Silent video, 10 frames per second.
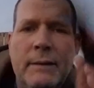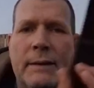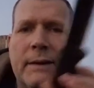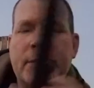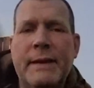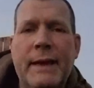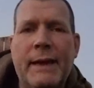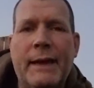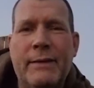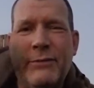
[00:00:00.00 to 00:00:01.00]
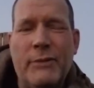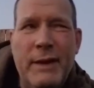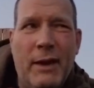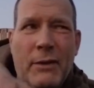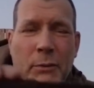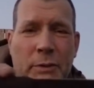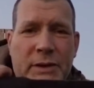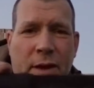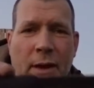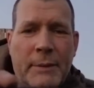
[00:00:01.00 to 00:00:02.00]
Like I said, I got 3 other ones
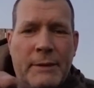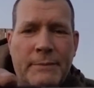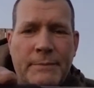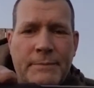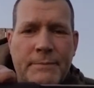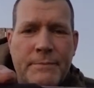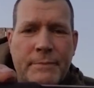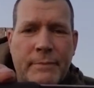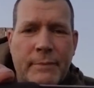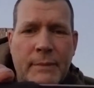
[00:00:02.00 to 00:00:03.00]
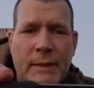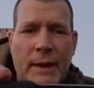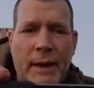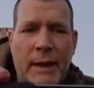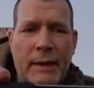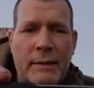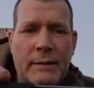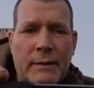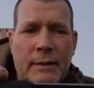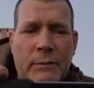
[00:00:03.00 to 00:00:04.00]
coming,
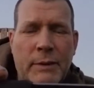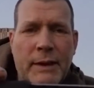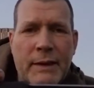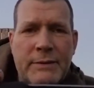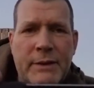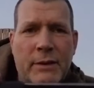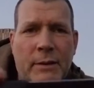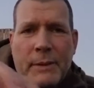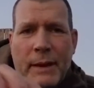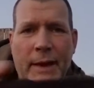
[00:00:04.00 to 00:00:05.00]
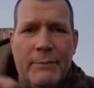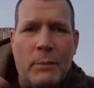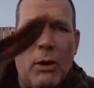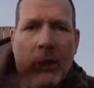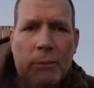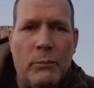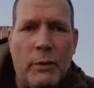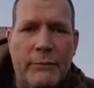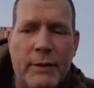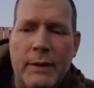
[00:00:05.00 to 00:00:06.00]
and when it gets here, I'll probably have them all in
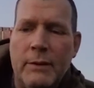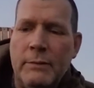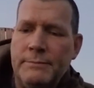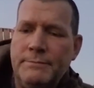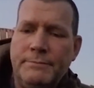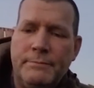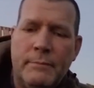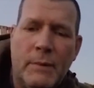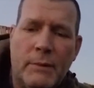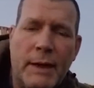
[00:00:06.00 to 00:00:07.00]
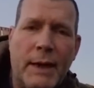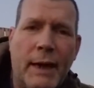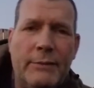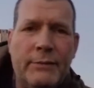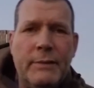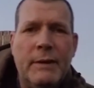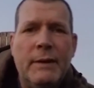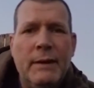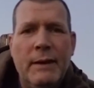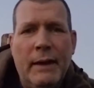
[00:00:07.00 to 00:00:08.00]
one video. Okay, guys,
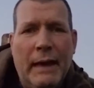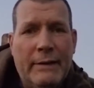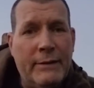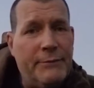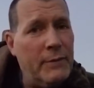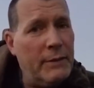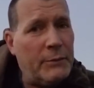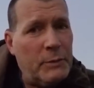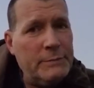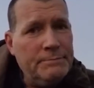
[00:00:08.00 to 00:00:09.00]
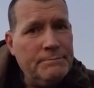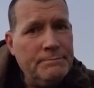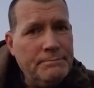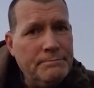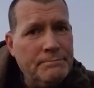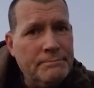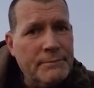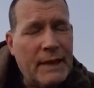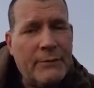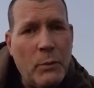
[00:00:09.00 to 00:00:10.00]
that's it for this one.
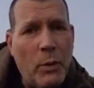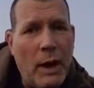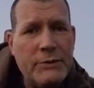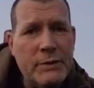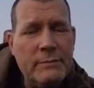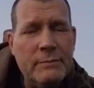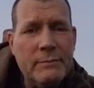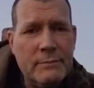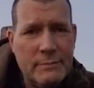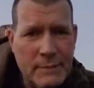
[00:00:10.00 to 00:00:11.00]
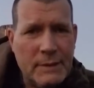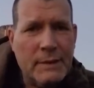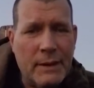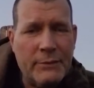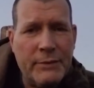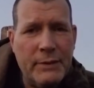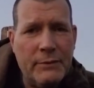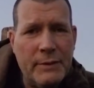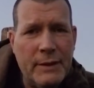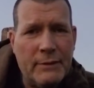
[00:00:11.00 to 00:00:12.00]
Thanks for watching, and I'll see you
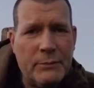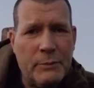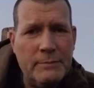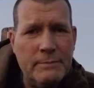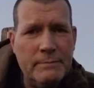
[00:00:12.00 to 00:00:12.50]
on the next one.